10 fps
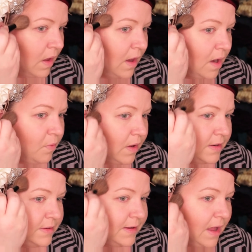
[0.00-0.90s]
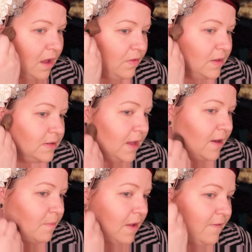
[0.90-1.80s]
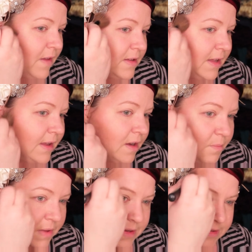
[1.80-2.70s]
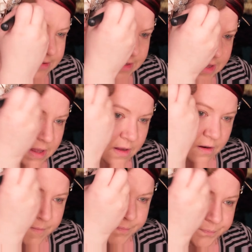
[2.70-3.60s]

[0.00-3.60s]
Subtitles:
And I bring it down the side of my face like in a big C here.